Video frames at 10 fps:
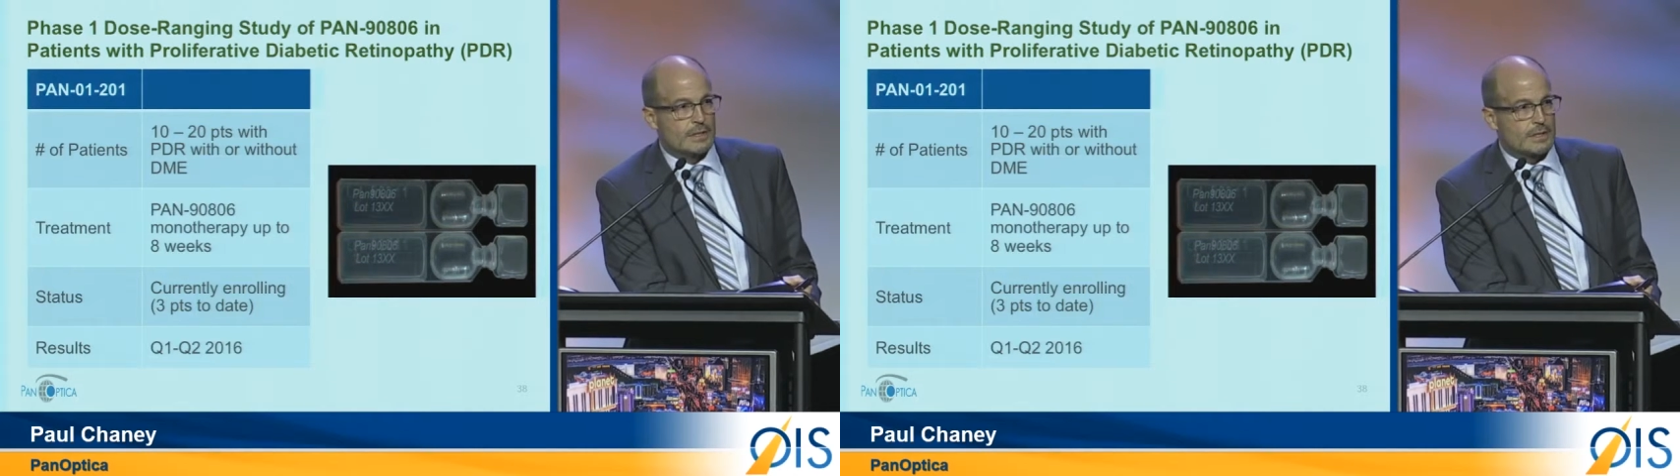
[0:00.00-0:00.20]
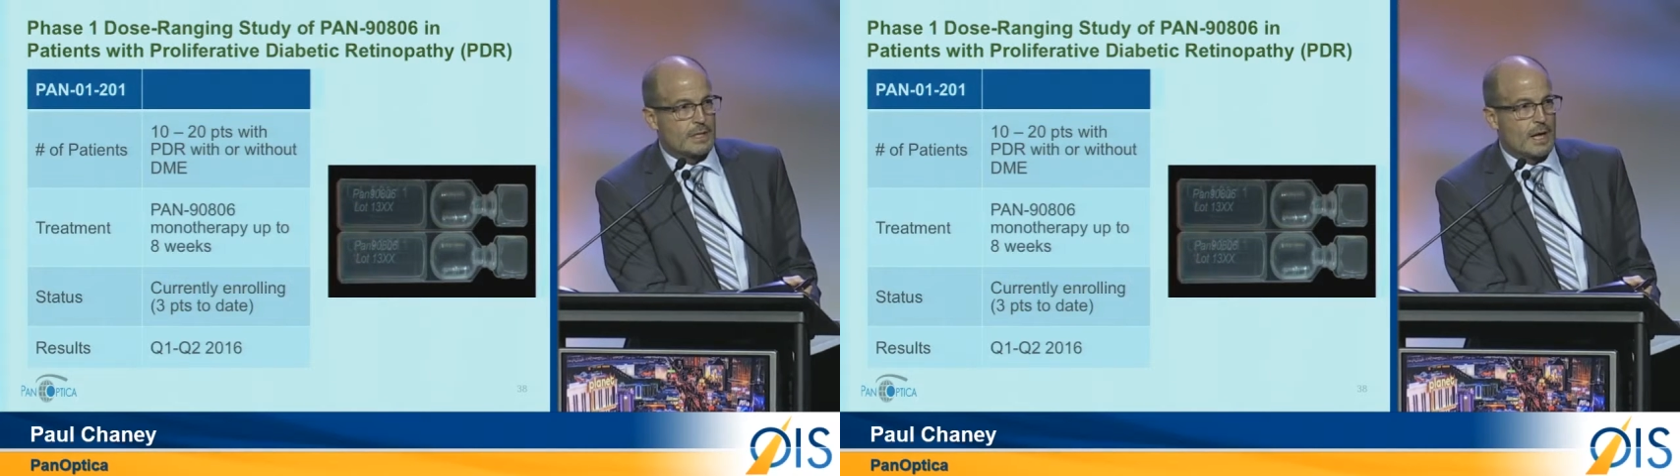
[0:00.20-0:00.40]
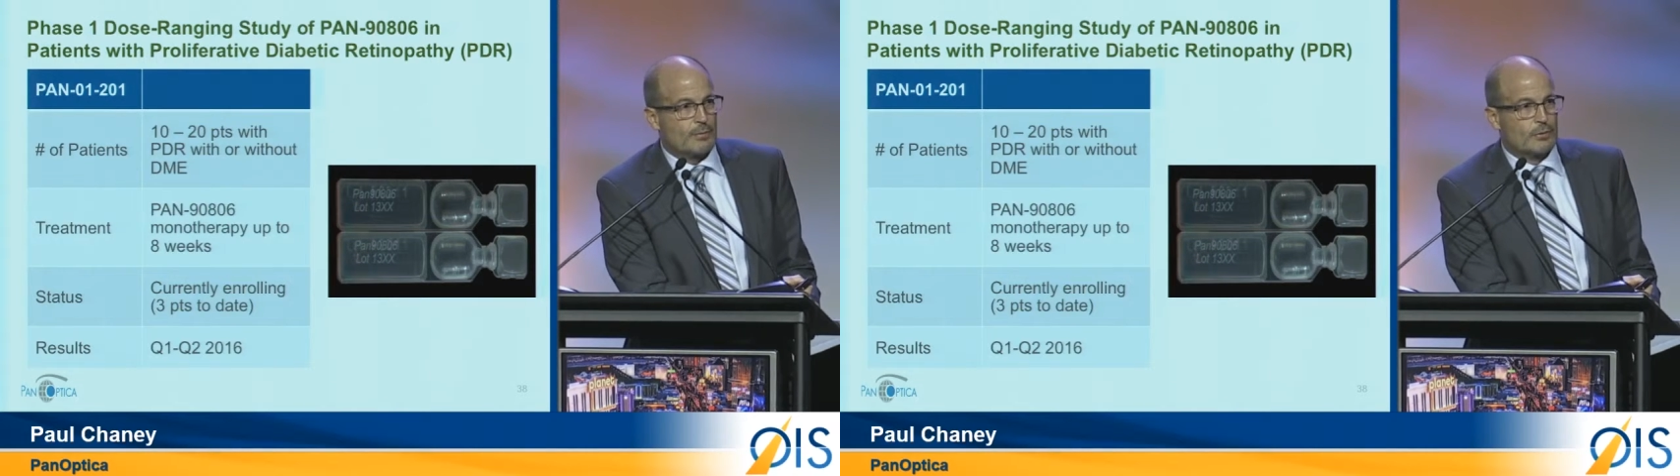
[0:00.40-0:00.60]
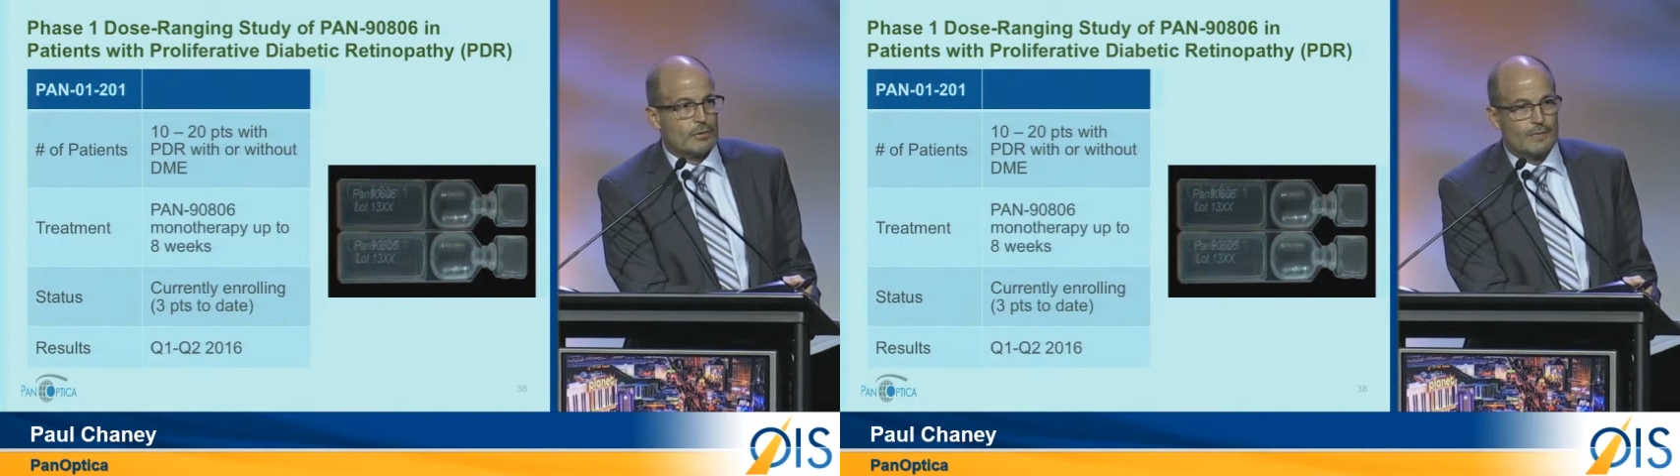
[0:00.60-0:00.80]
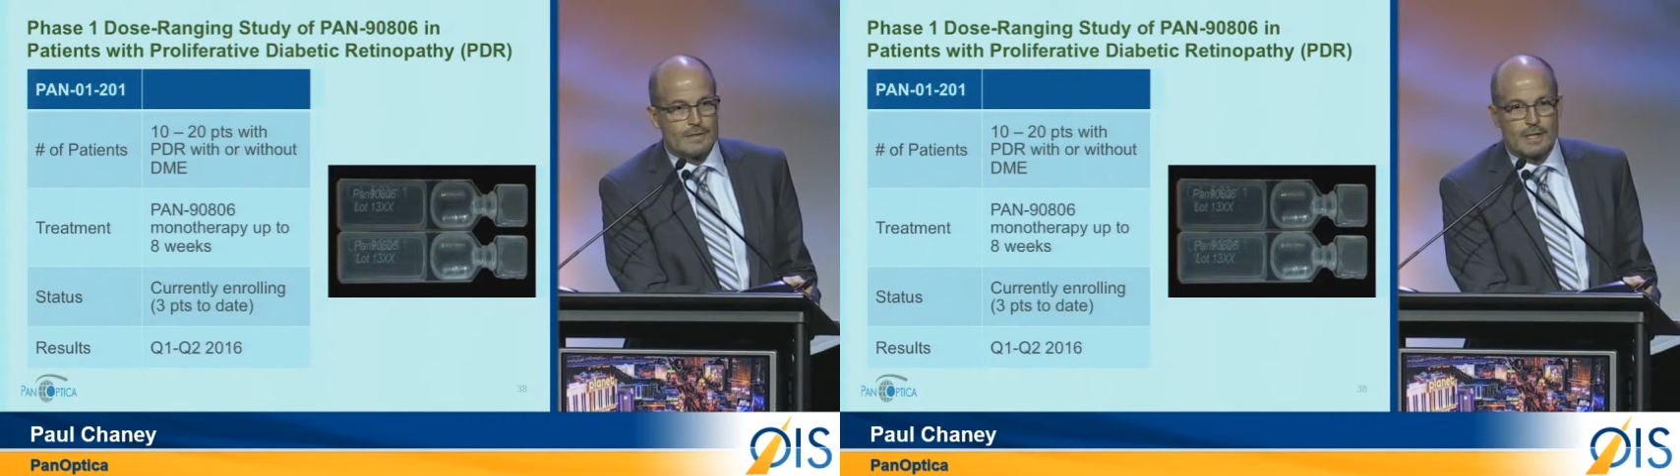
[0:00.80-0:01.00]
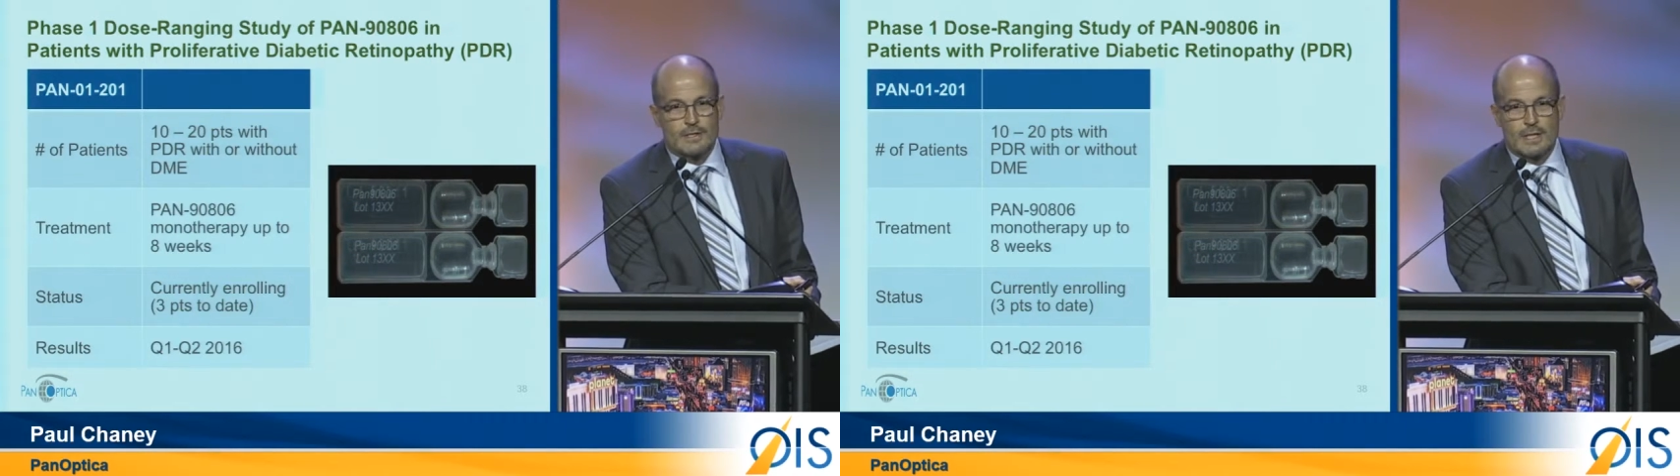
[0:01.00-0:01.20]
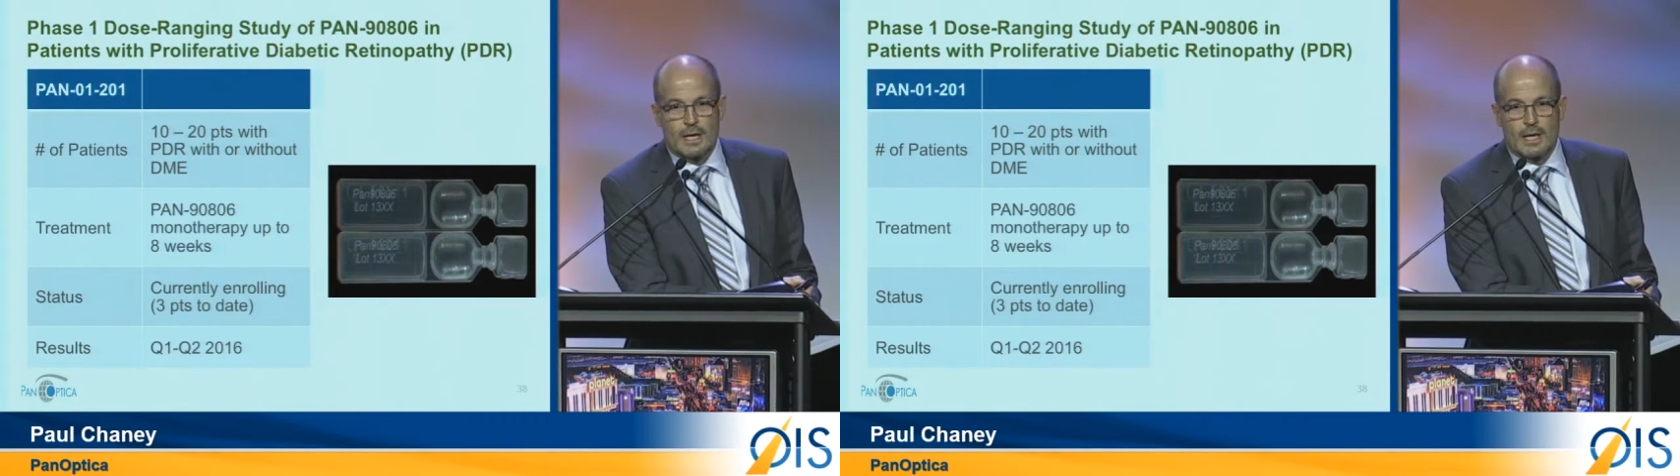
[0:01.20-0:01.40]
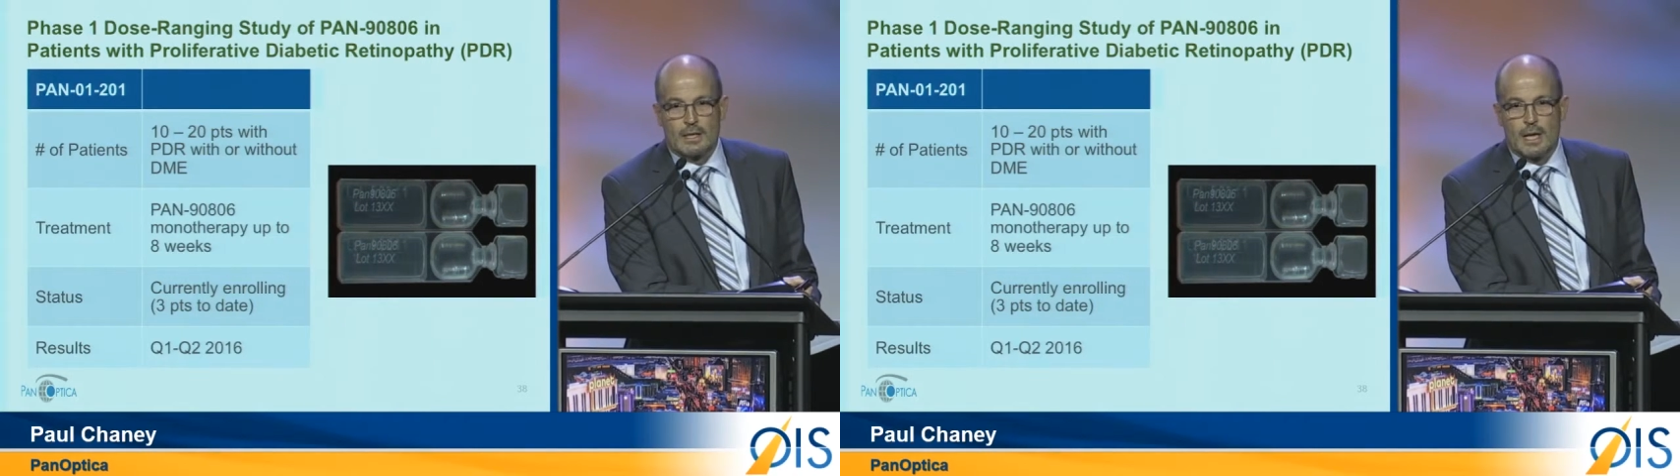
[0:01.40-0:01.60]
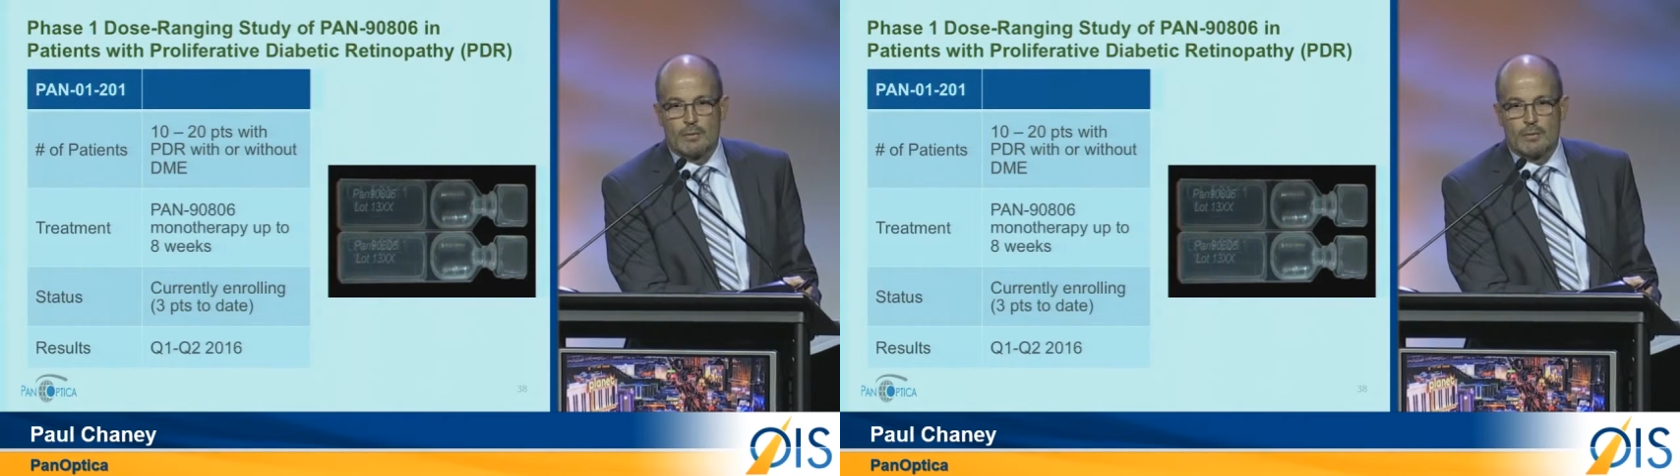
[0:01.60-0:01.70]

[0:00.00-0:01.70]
this is not proof, as I said,